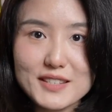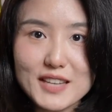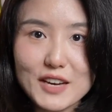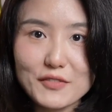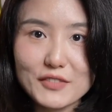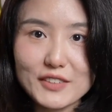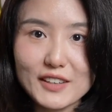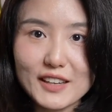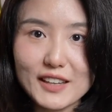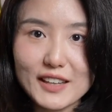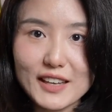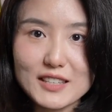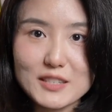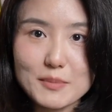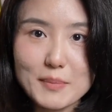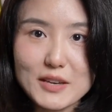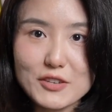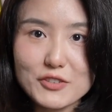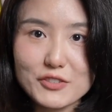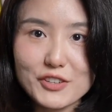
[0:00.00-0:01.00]
Definitely, as
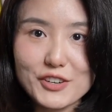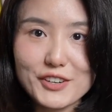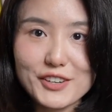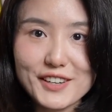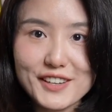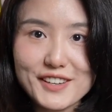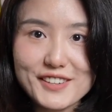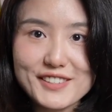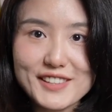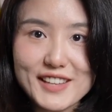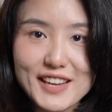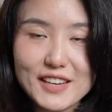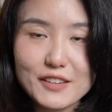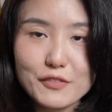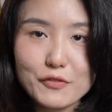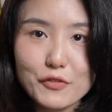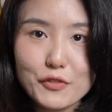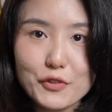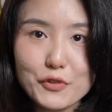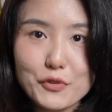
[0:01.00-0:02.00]
mentioned earlier,
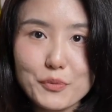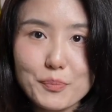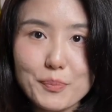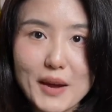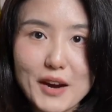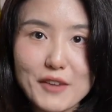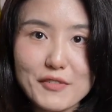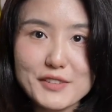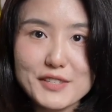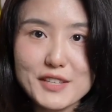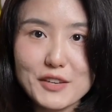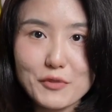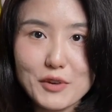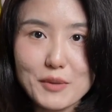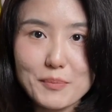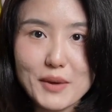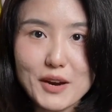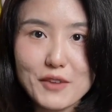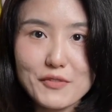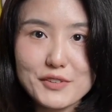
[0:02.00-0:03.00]
that for your parents and
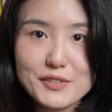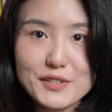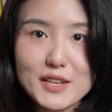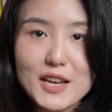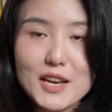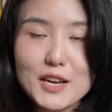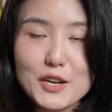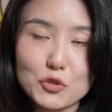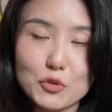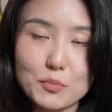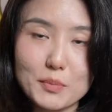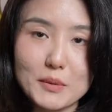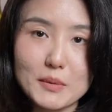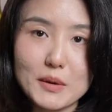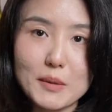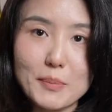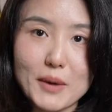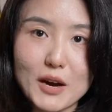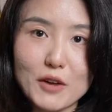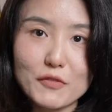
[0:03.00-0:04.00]
grandparents should be
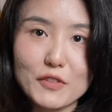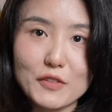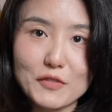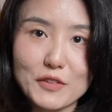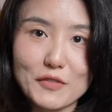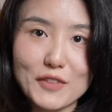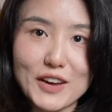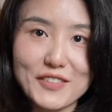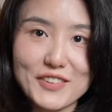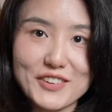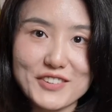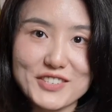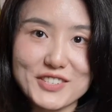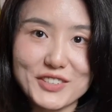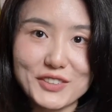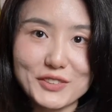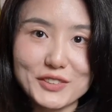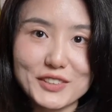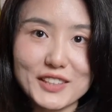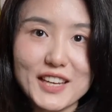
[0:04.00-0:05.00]
about 55 years
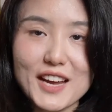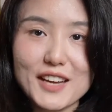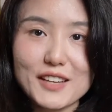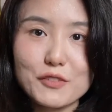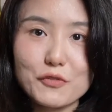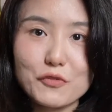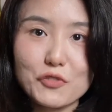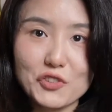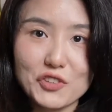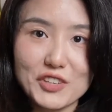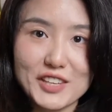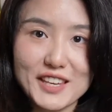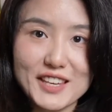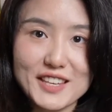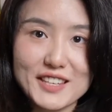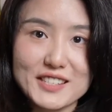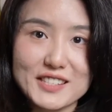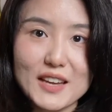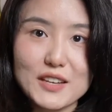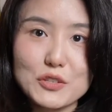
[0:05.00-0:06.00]
old, and for your
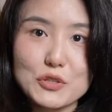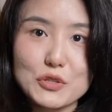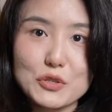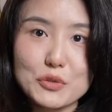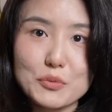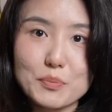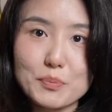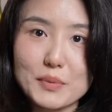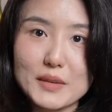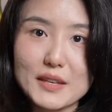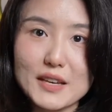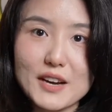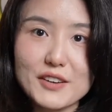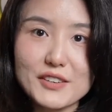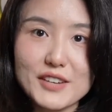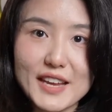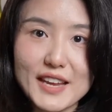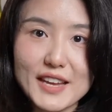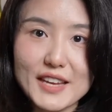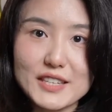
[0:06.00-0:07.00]
kids it should be
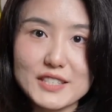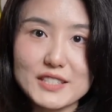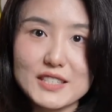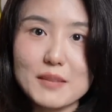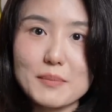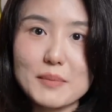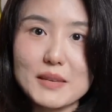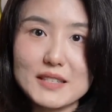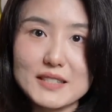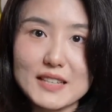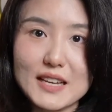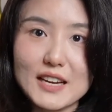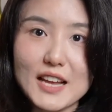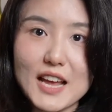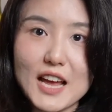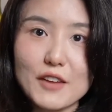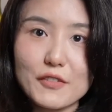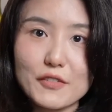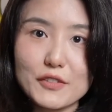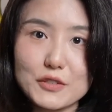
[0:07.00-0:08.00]
underage. That means that they
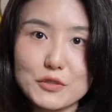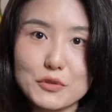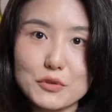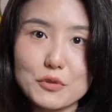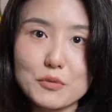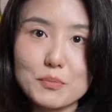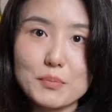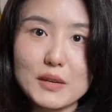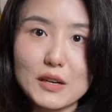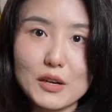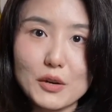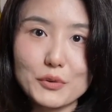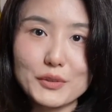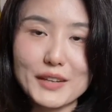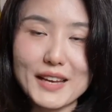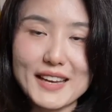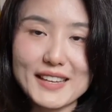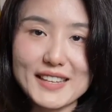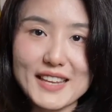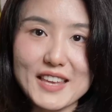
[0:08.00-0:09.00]
have to be below
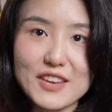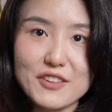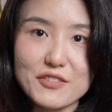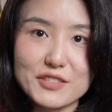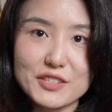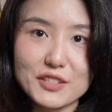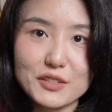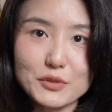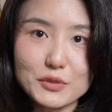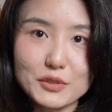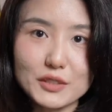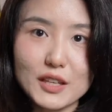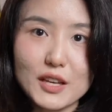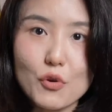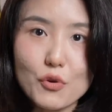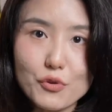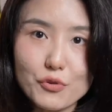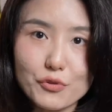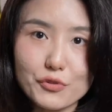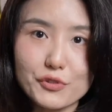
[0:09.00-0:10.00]
18 years old,
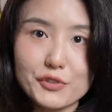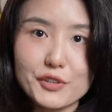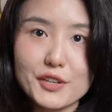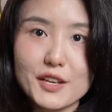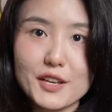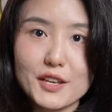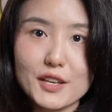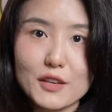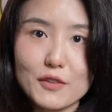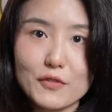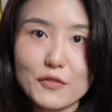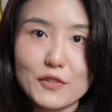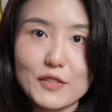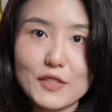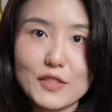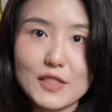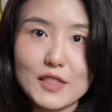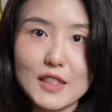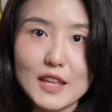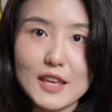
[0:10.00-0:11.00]
or if
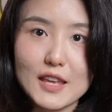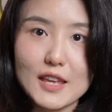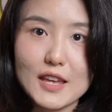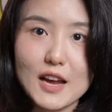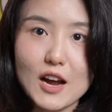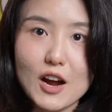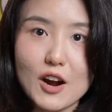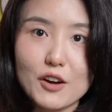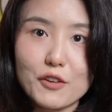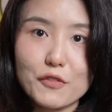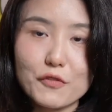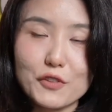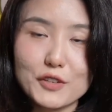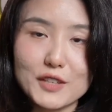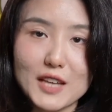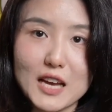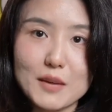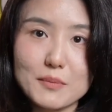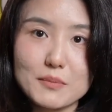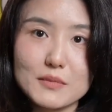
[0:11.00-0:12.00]
they are
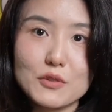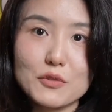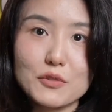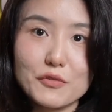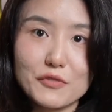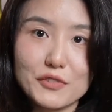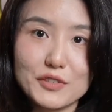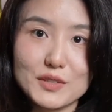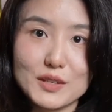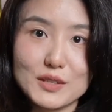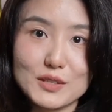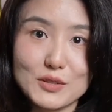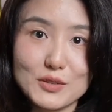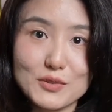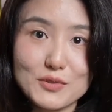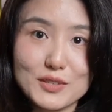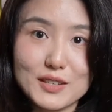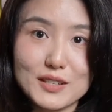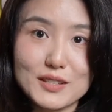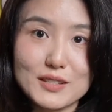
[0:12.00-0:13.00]
full-time university
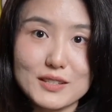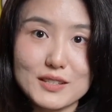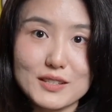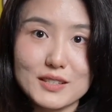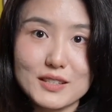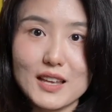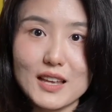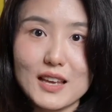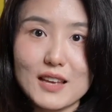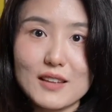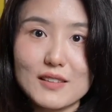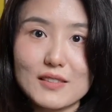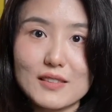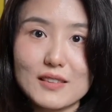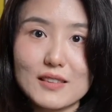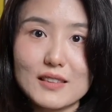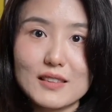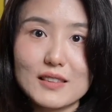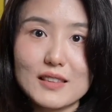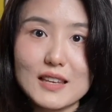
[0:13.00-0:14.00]
students, and and
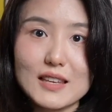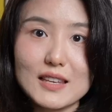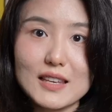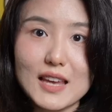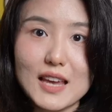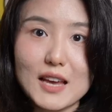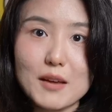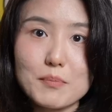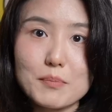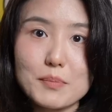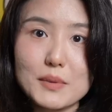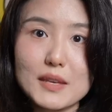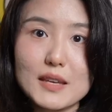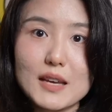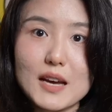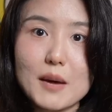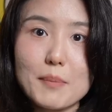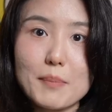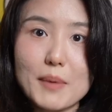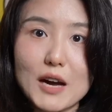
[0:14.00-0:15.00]
they can be
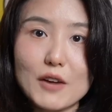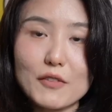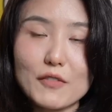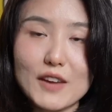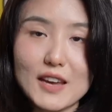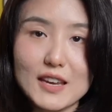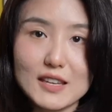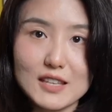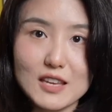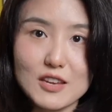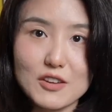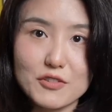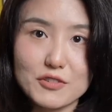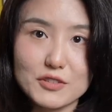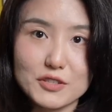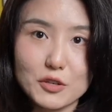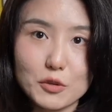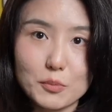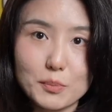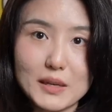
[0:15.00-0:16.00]
above 18
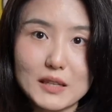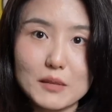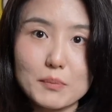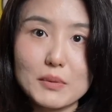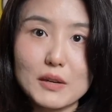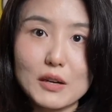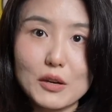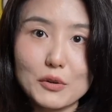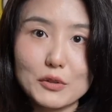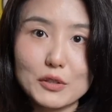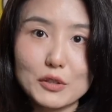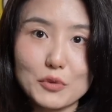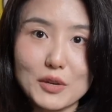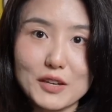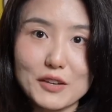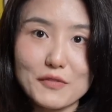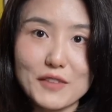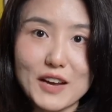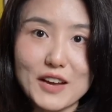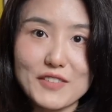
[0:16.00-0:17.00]
years old but below the
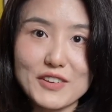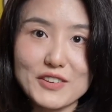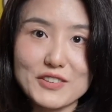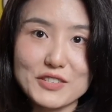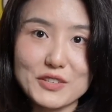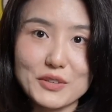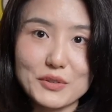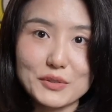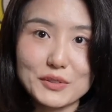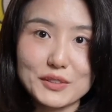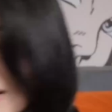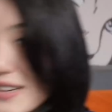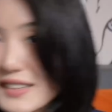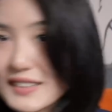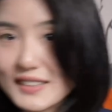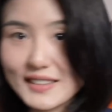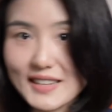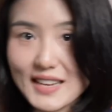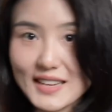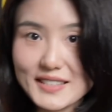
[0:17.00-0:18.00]
25 years old. And
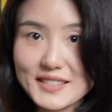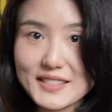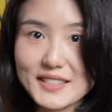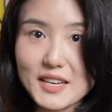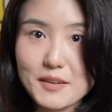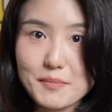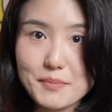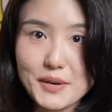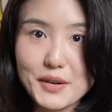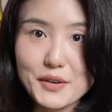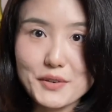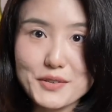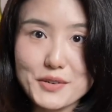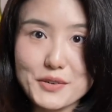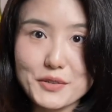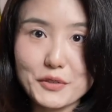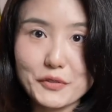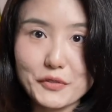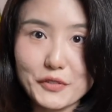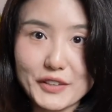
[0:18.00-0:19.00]
the next
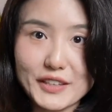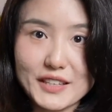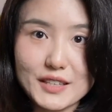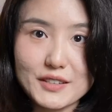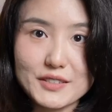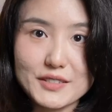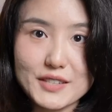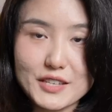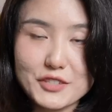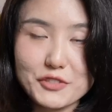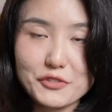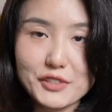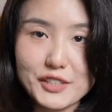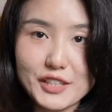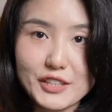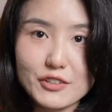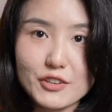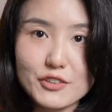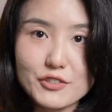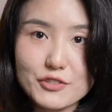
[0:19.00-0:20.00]
component of a concessionary
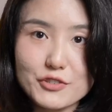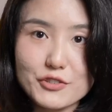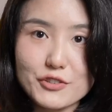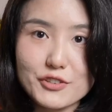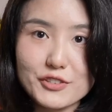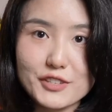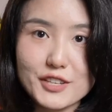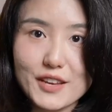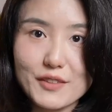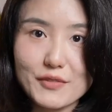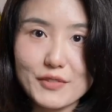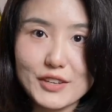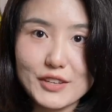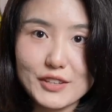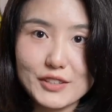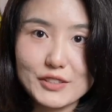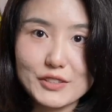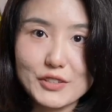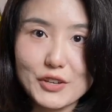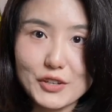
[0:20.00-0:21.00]
deduction, if we're
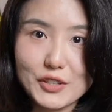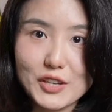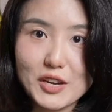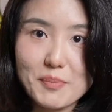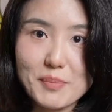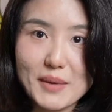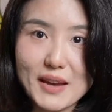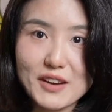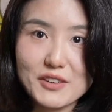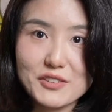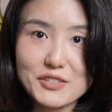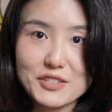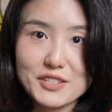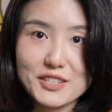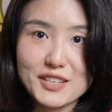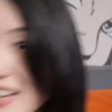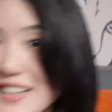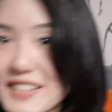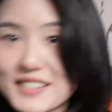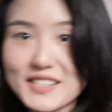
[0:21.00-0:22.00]
going to talk about,
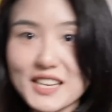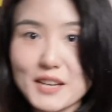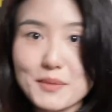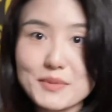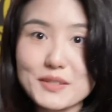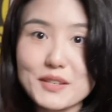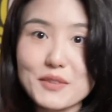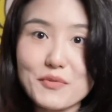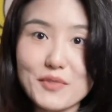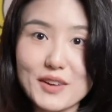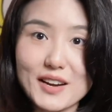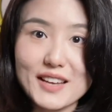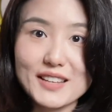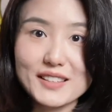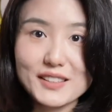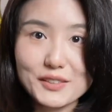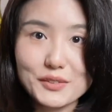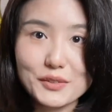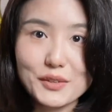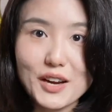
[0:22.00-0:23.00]
is something
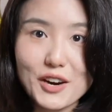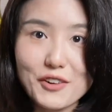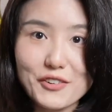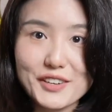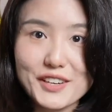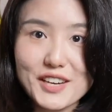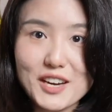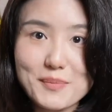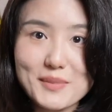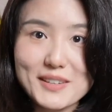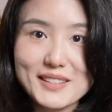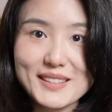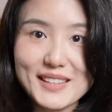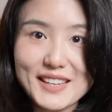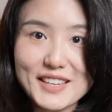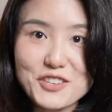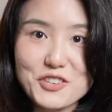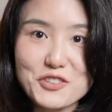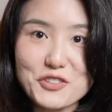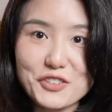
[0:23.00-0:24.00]
related to our
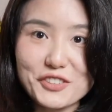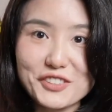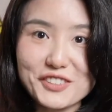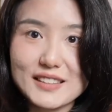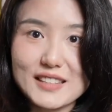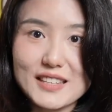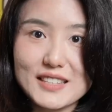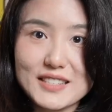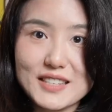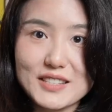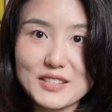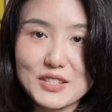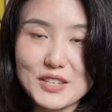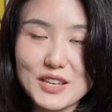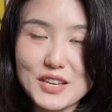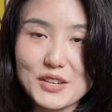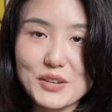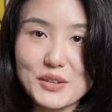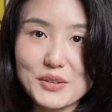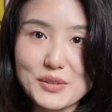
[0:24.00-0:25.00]
accommodation. This
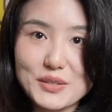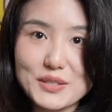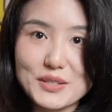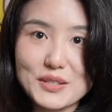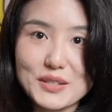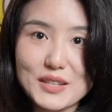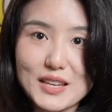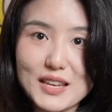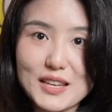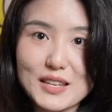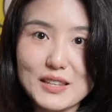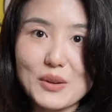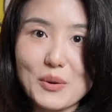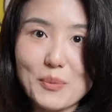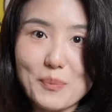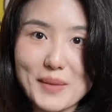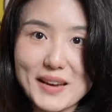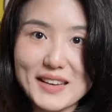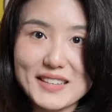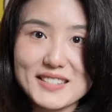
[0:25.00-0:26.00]
includes the
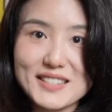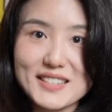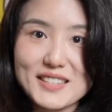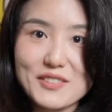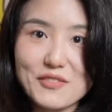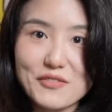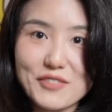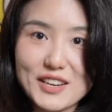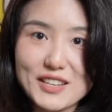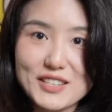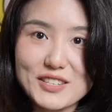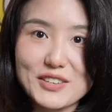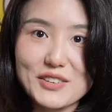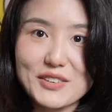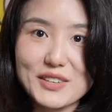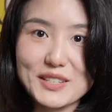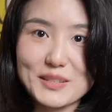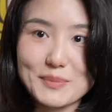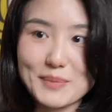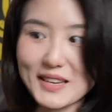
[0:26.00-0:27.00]
domestic rental
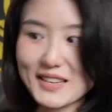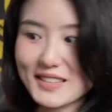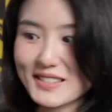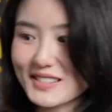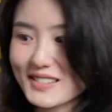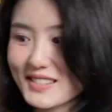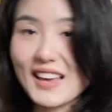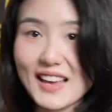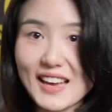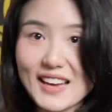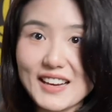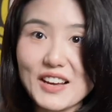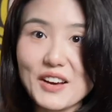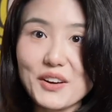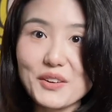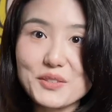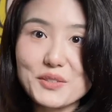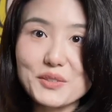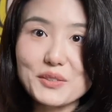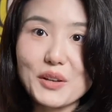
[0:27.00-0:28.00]
expense and
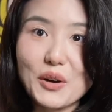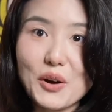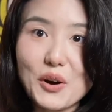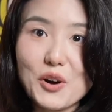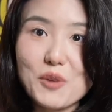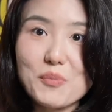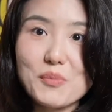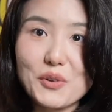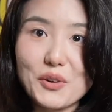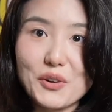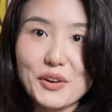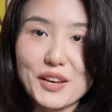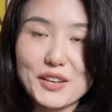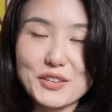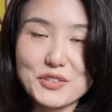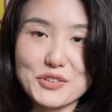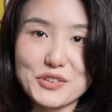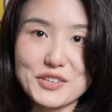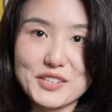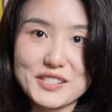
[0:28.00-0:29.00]
also the home loan
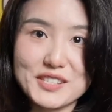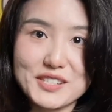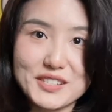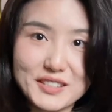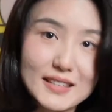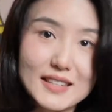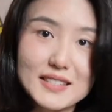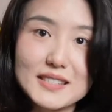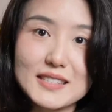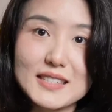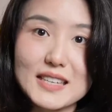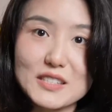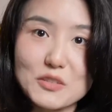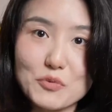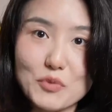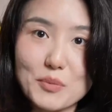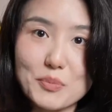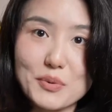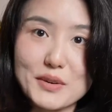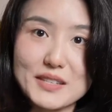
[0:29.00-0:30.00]
interest. This just
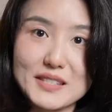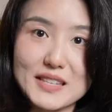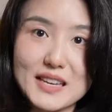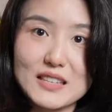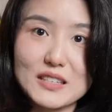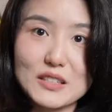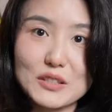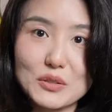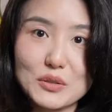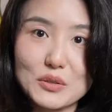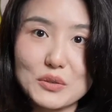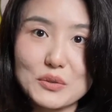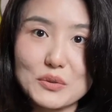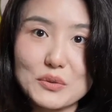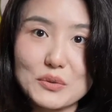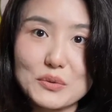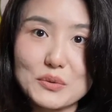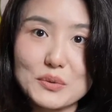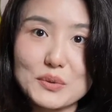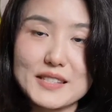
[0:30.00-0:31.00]
represents the
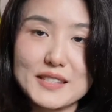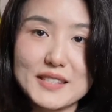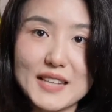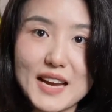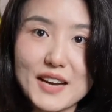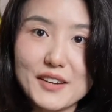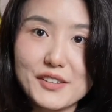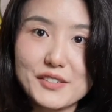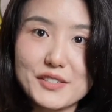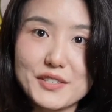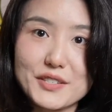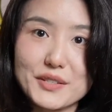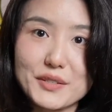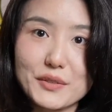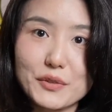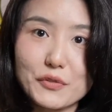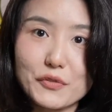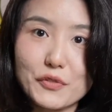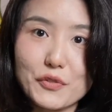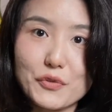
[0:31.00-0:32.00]
two status
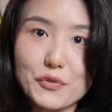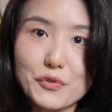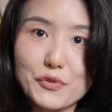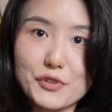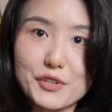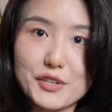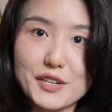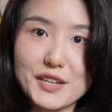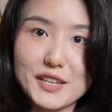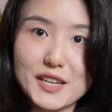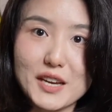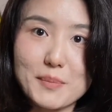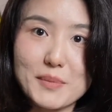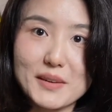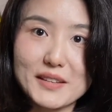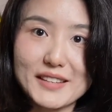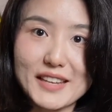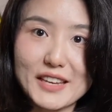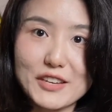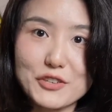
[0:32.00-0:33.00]
of your
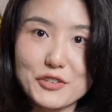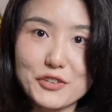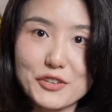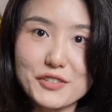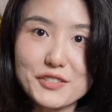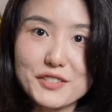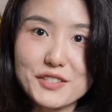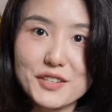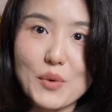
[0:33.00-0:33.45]
accommodation.